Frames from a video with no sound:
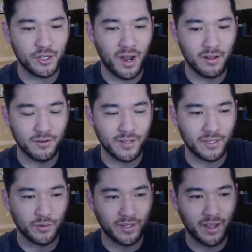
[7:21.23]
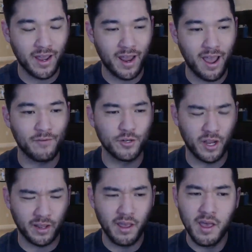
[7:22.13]
That's what they kind of average.
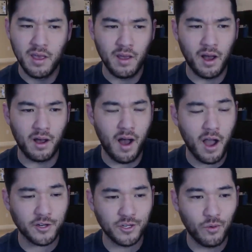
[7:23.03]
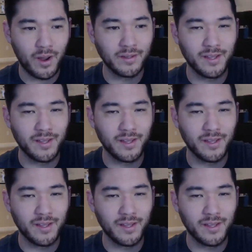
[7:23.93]
Like auction wise,